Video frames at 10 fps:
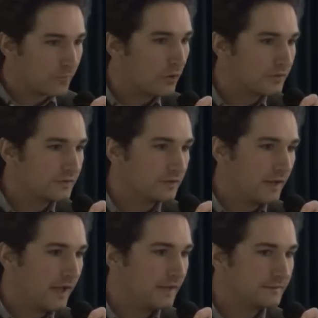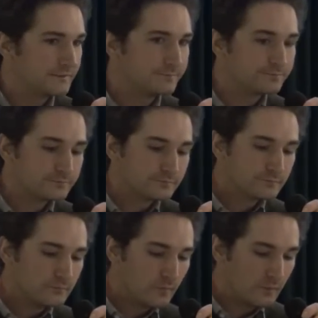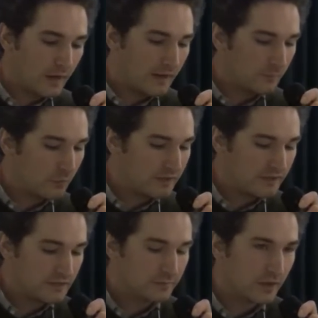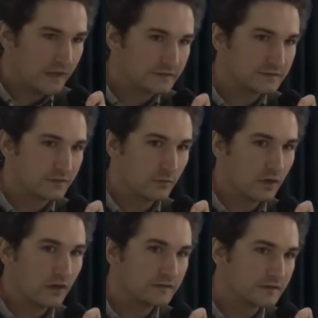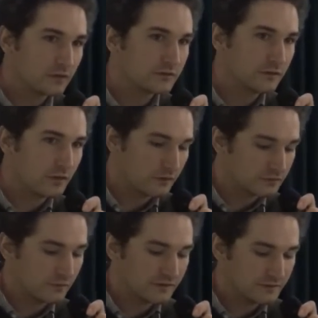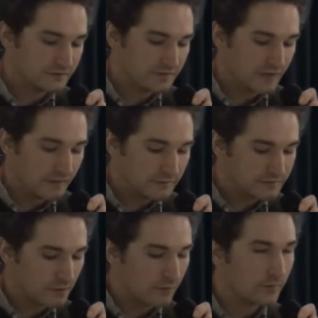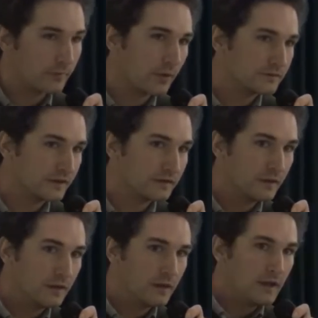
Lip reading: broken, and we need a place to work on social and cultural issues together, so we're proposing